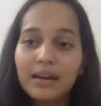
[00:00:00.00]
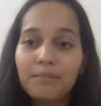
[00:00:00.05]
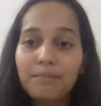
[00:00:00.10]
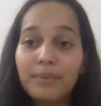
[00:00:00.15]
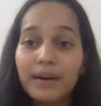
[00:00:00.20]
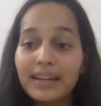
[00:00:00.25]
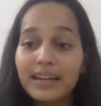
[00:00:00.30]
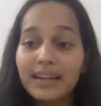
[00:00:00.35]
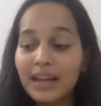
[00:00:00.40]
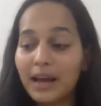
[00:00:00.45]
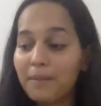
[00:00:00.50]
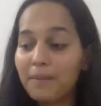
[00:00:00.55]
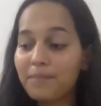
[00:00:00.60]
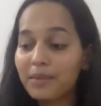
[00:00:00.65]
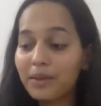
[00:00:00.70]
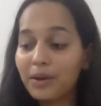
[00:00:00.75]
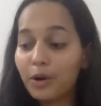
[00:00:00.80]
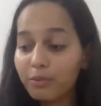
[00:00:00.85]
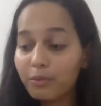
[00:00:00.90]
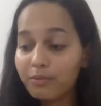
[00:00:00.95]
But
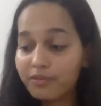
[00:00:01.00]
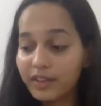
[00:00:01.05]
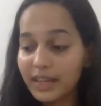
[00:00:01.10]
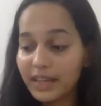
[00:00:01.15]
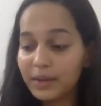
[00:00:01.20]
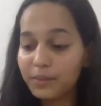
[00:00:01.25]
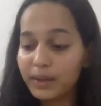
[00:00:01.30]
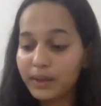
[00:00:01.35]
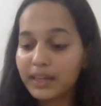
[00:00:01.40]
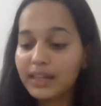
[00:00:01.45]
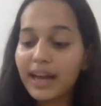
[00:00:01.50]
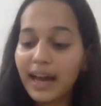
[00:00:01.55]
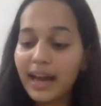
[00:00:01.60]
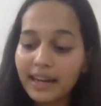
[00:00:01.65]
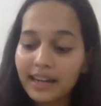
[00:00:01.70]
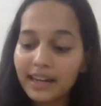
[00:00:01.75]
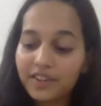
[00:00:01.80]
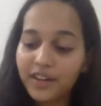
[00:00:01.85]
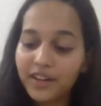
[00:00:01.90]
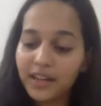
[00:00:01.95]
um, hopefully, we
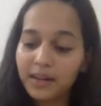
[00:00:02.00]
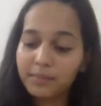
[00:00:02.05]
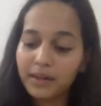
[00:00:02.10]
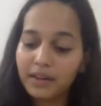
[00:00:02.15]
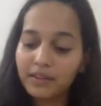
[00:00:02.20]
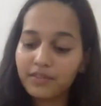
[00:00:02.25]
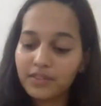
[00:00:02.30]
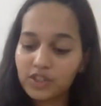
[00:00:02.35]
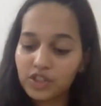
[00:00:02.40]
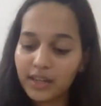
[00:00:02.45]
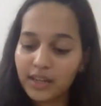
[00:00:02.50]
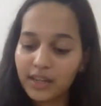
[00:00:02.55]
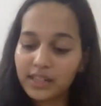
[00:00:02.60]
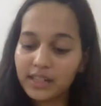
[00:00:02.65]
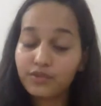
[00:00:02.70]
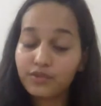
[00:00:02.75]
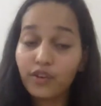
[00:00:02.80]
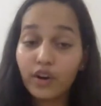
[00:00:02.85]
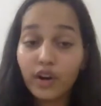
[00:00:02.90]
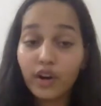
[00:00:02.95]
can create a bit of a change
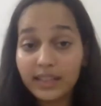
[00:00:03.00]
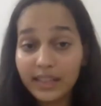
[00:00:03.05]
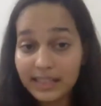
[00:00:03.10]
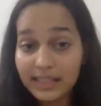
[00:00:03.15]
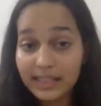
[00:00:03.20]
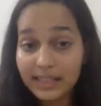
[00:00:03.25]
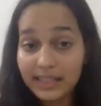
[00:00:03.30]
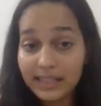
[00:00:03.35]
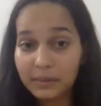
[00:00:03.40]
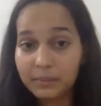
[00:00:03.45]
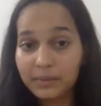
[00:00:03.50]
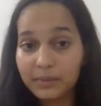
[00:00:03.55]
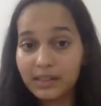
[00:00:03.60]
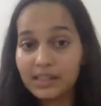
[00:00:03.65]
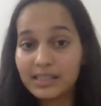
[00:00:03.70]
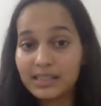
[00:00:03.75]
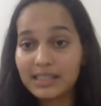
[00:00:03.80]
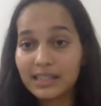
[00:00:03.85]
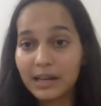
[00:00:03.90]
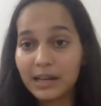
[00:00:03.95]
for these
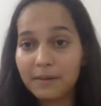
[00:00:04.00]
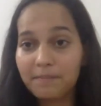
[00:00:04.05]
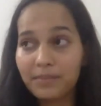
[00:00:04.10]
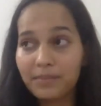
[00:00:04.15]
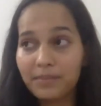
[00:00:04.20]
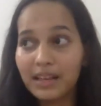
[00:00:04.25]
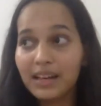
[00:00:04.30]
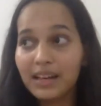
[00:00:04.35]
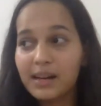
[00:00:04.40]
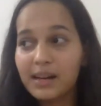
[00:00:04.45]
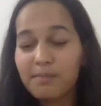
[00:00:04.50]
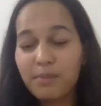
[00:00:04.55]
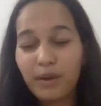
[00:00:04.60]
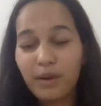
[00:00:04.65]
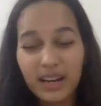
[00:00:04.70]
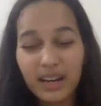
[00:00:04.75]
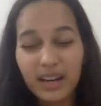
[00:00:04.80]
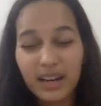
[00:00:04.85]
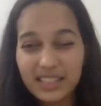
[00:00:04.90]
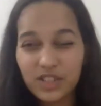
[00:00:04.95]
animals. Um,
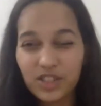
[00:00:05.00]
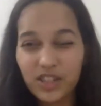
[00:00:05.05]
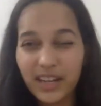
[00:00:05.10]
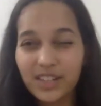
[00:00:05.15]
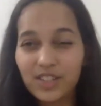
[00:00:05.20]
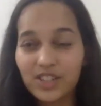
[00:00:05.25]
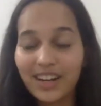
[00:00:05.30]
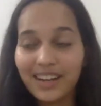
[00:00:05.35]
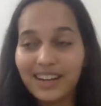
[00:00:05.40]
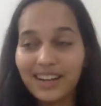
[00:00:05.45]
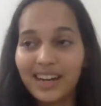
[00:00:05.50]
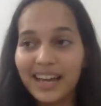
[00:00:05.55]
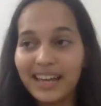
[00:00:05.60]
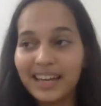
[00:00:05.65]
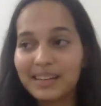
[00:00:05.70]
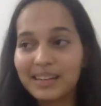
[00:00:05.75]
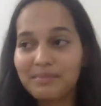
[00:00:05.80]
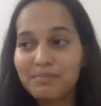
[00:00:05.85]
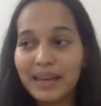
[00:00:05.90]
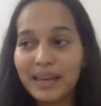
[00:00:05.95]
policy change,
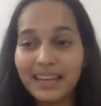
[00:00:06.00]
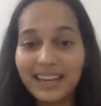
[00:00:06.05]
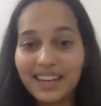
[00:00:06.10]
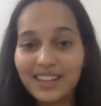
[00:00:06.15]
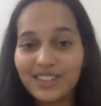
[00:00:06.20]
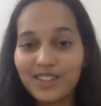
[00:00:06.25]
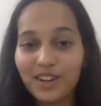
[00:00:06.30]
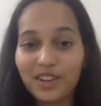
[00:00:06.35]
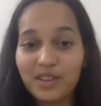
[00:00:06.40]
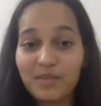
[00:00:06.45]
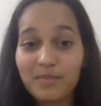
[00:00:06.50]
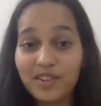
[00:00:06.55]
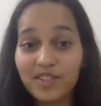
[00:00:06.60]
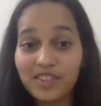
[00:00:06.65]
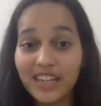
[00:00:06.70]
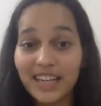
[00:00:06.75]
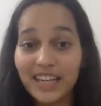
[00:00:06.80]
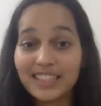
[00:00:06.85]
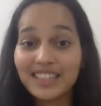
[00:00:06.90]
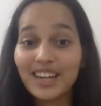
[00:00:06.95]
unlike making a documentary,
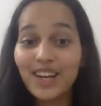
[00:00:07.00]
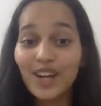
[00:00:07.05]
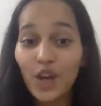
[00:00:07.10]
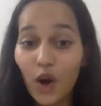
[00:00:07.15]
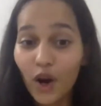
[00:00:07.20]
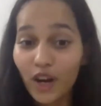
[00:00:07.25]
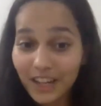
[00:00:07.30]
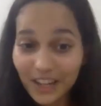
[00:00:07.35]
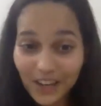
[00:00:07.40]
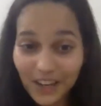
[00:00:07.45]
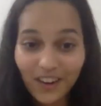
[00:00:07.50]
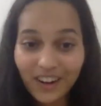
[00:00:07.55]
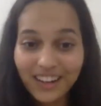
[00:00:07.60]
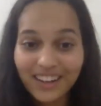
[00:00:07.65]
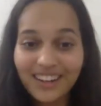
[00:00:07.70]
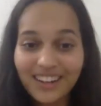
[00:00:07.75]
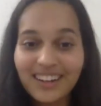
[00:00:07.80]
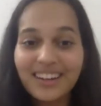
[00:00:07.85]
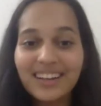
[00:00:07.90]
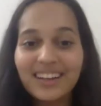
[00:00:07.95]
takes a lot
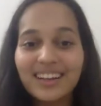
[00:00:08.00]
longer.